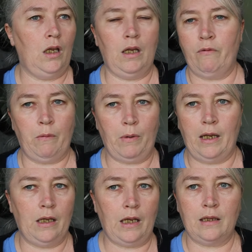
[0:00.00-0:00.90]

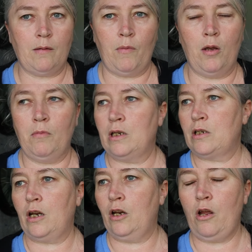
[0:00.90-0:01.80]
everywhere at the
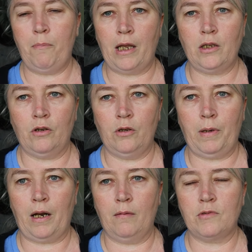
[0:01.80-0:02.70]
moment. I don't know about you,
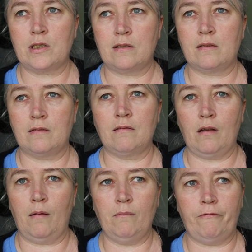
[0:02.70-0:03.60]
but I'm just,
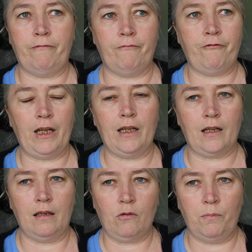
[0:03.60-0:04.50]
I'm feeling
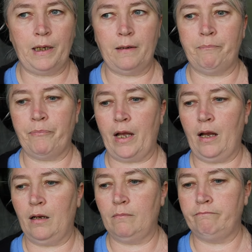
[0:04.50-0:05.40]
a little bit,
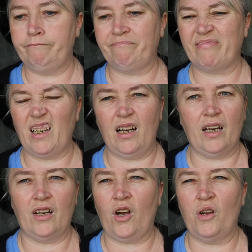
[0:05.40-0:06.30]
um, I
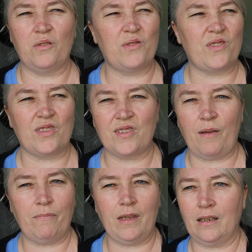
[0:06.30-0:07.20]
don't know, it's just
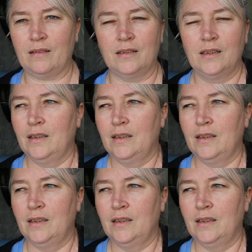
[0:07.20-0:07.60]
something,